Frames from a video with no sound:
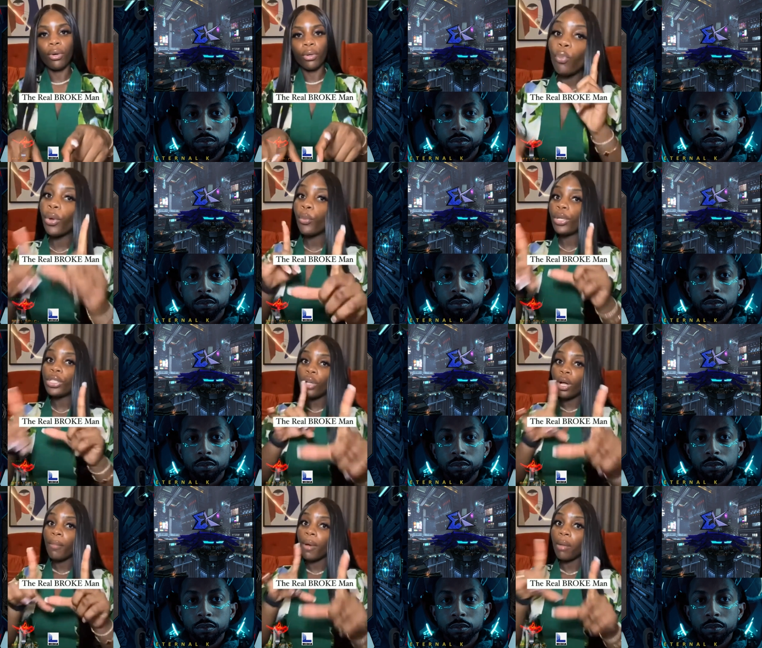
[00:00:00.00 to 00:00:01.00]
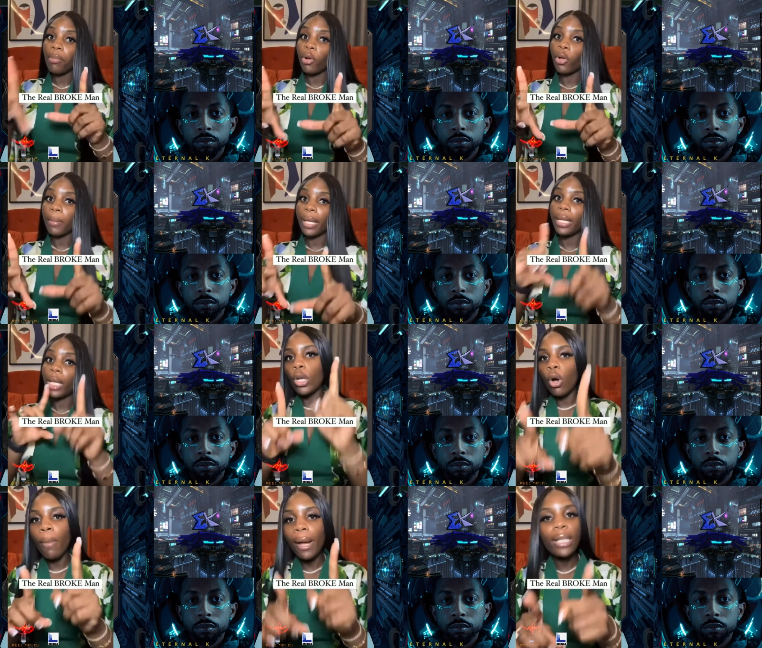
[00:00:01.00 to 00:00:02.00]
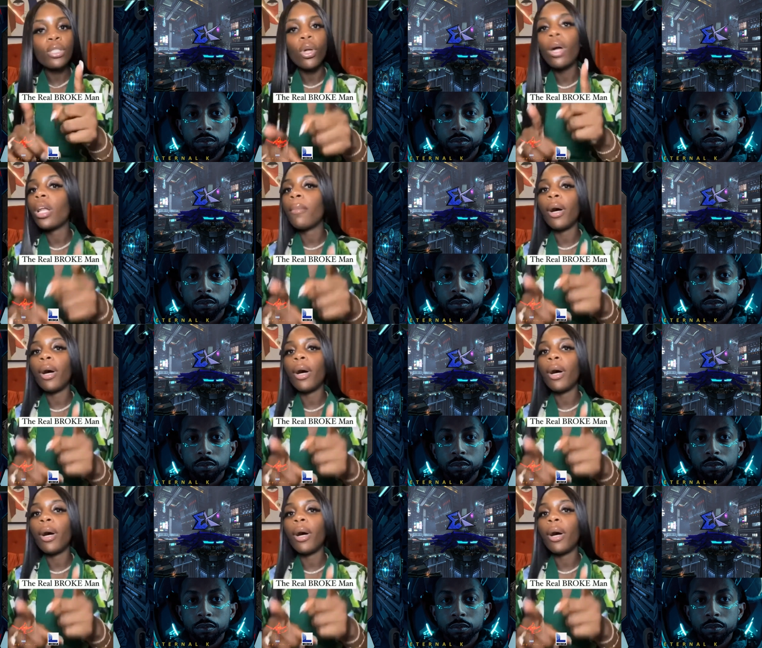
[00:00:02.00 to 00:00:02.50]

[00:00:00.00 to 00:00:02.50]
Speaker 1: But I will say, most